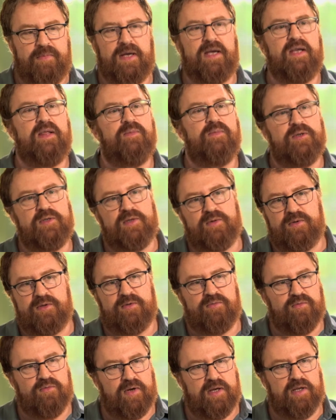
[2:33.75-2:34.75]
Picking the music was a
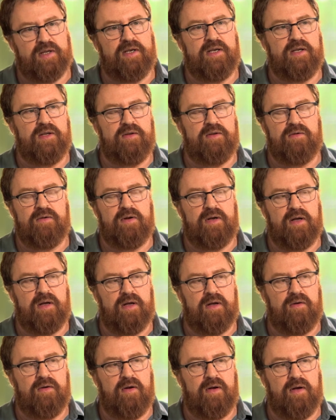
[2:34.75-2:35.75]
really
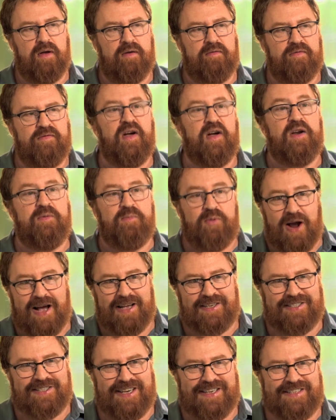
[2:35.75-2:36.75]
uh, uh, fun
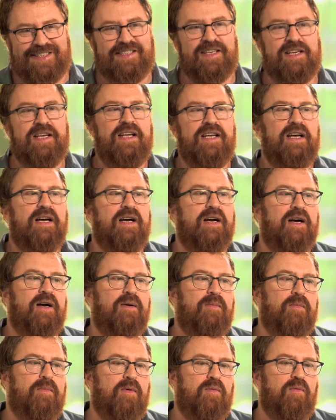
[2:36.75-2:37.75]
process,
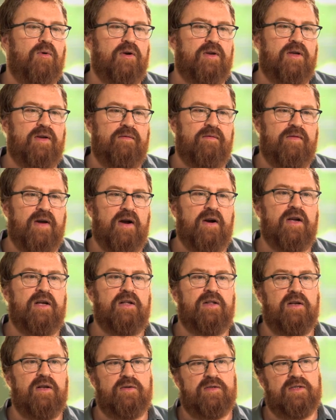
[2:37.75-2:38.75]
um, working very
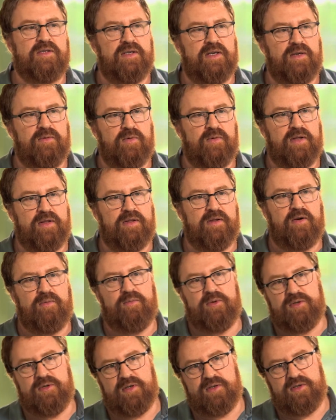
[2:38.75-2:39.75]
closely with our
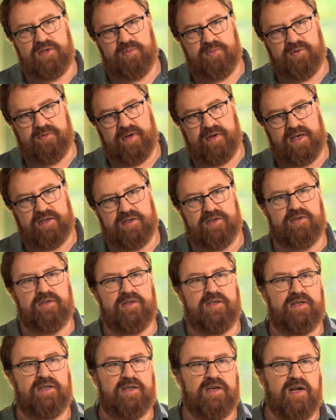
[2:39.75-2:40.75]
music supervisor,
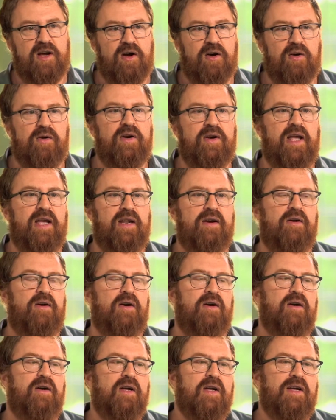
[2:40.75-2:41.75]
Linda Cohn, and
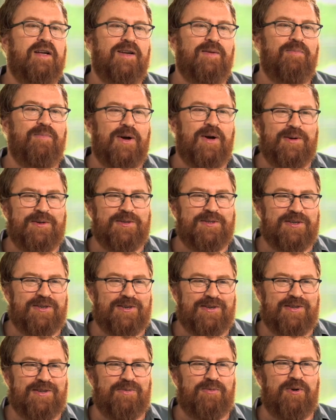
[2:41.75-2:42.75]
our
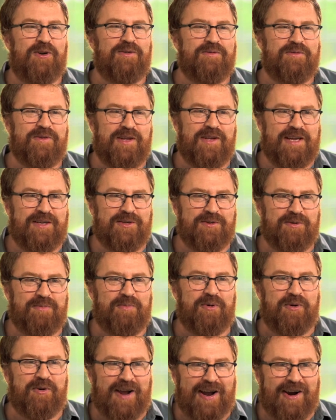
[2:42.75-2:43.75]
composer, the wonderful Heitor
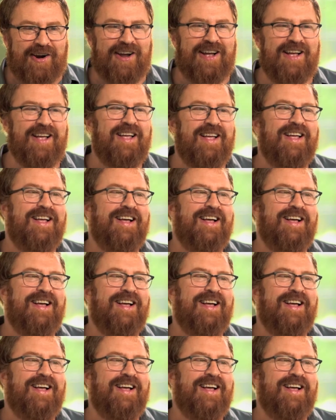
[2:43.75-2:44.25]
Pereira.